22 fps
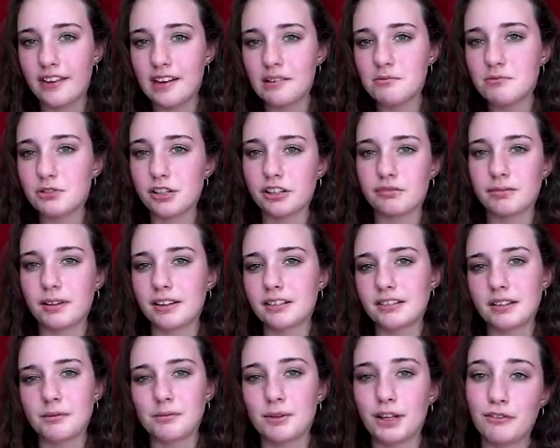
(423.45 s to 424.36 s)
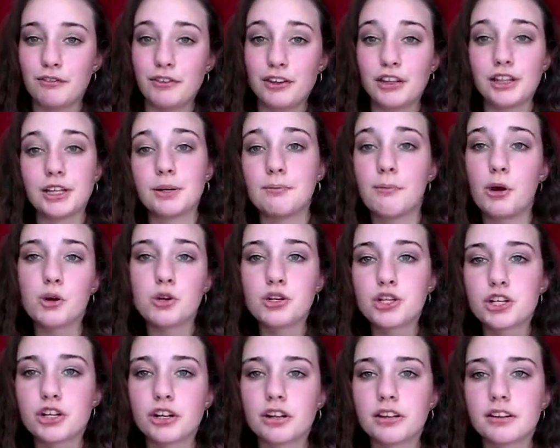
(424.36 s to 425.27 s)
them just because I'm like feeling
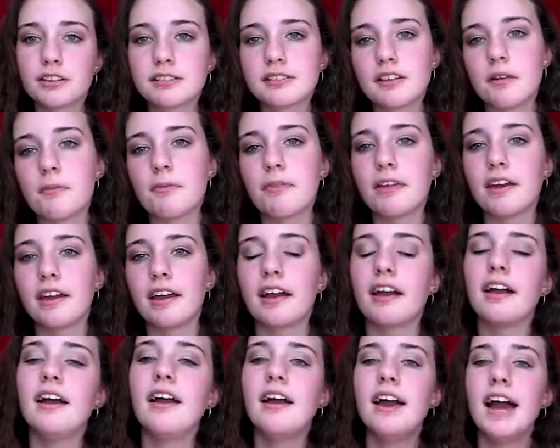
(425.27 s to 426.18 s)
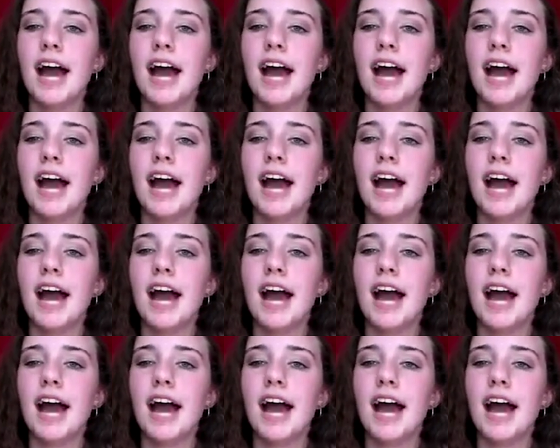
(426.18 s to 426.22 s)
emotional or something,